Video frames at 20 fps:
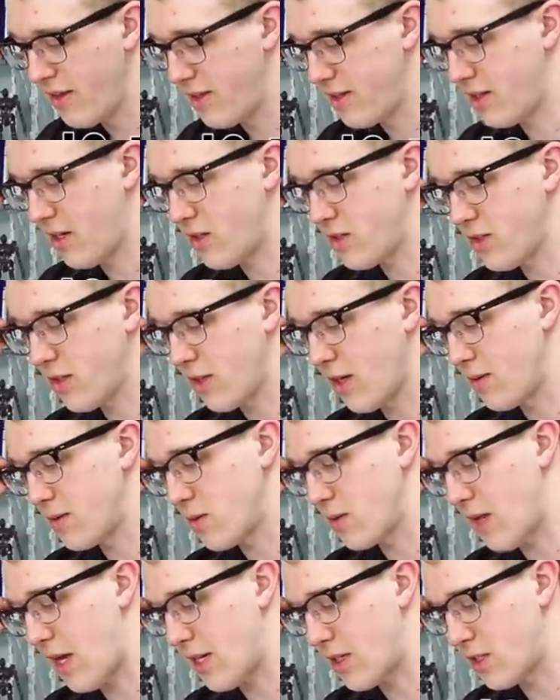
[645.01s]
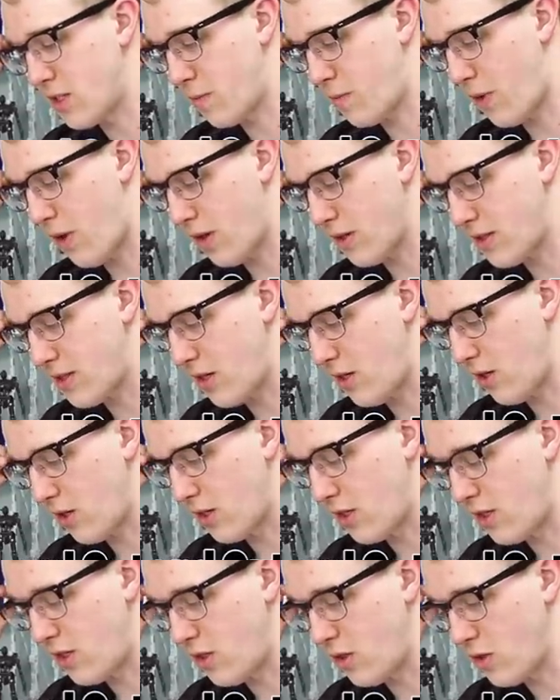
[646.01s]
this also comes with extra parts that you're
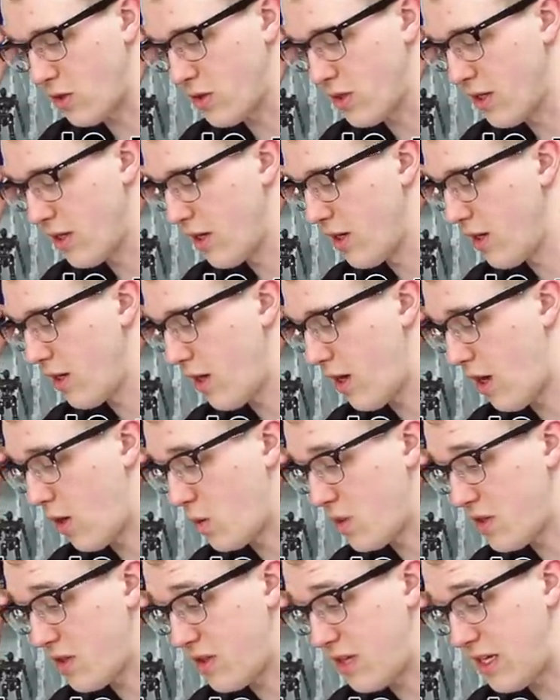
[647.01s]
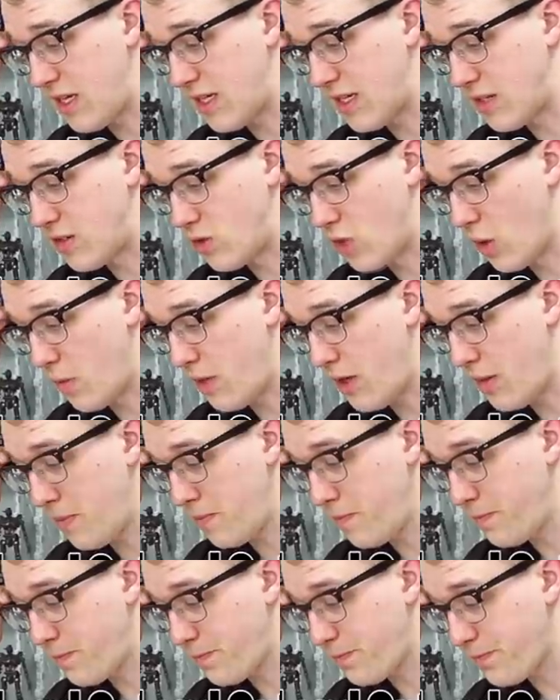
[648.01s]
going to use uh, with the
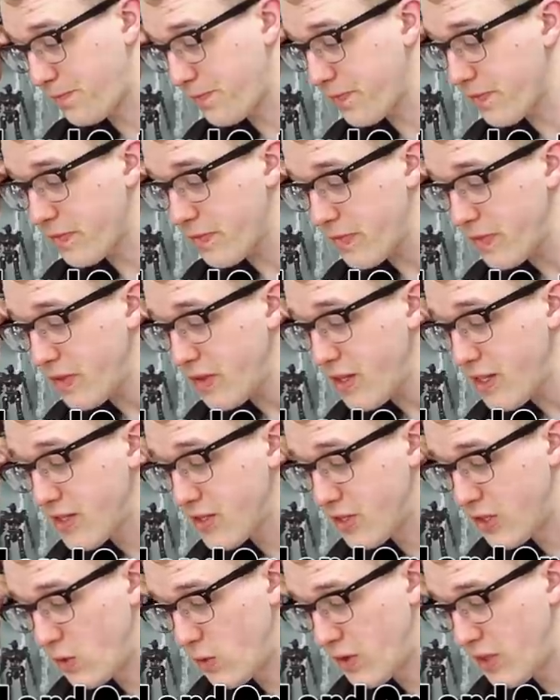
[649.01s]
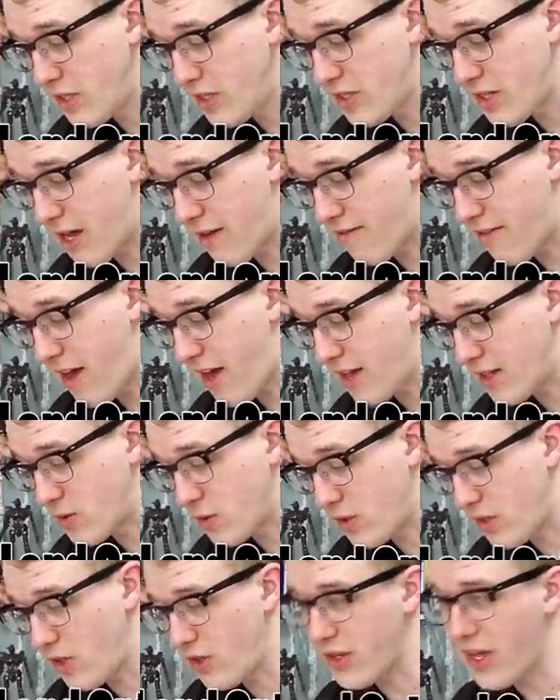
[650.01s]
Dendrobium. So you will need to have that as
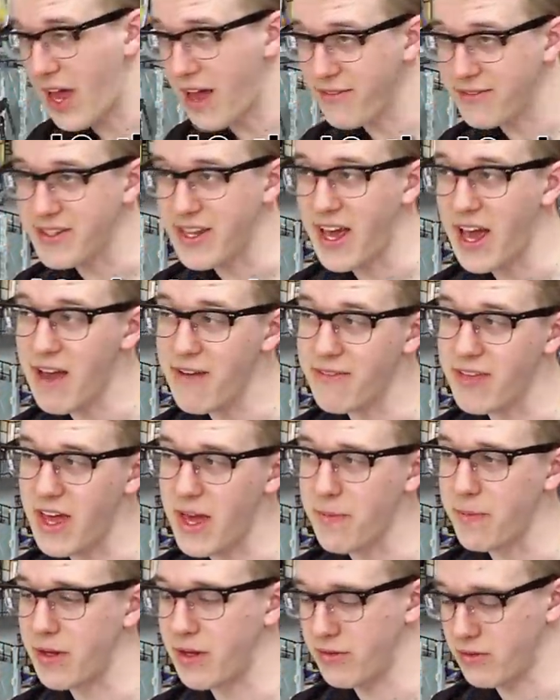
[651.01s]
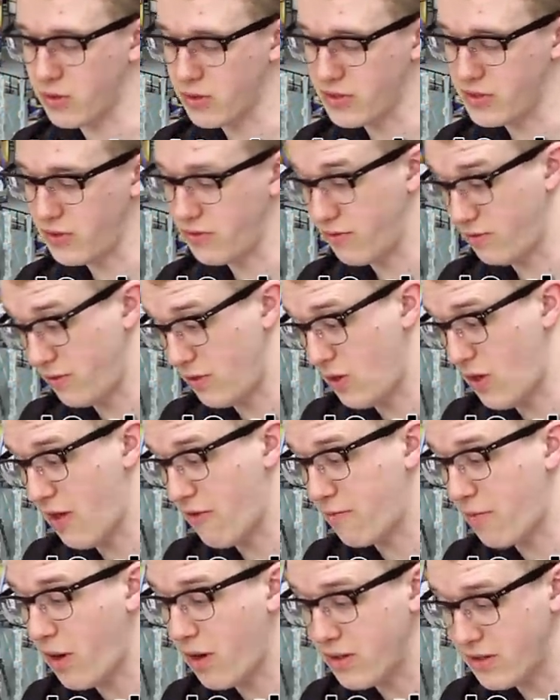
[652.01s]
well. You don't have to have that, but of course you you
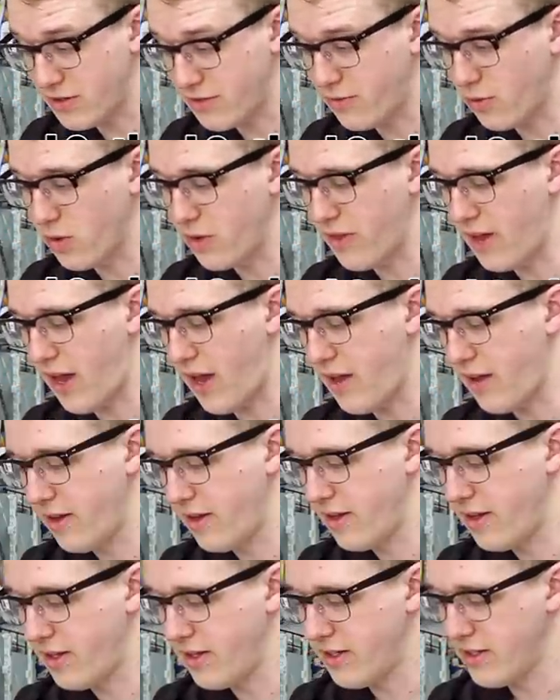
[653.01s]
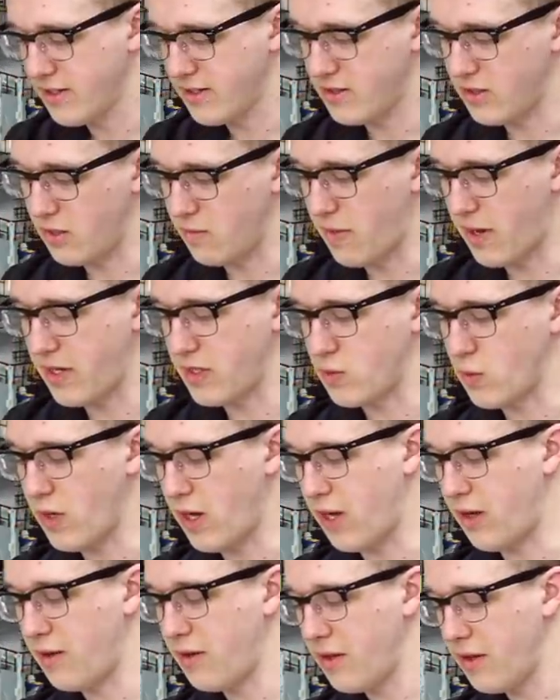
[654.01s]
have parts for that, so you might as
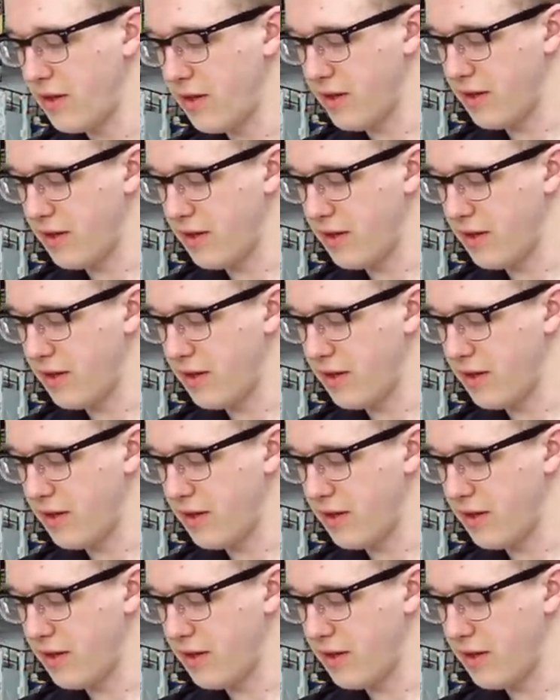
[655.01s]
well